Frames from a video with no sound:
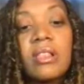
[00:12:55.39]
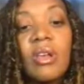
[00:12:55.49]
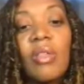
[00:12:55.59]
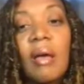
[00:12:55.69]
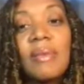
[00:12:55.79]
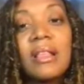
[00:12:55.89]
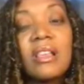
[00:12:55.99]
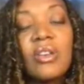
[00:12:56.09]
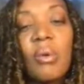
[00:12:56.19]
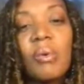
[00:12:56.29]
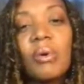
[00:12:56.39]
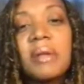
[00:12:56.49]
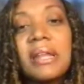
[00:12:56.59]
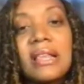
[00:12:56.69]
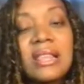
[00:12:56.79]
So that means in your
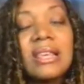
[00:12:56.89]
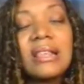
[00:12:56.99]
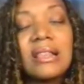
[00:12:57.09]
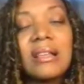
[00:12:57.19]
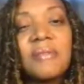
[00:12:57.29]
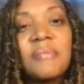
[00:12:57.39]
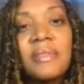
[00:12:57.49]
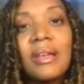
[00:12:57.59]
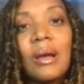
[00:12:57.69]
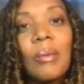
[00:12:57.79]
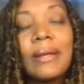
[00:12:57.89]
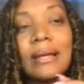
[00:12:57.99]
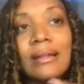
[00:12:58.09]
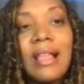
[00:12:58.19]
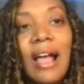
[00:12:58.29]
wilderness season, when it
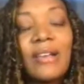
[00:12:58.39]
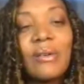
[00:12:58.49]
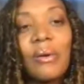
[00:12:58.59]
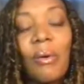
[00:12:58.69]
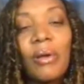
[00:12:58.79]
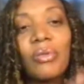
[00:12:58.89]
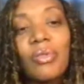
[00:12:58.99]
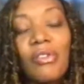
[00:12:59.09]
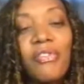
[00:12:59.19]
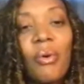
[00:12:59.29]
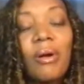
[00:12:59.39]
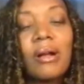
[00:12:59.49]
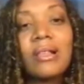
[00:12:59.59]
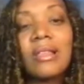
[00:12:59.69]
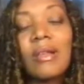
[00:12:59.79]
looks like you're going through the
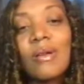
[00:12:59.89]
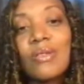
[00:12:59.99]
forest and there's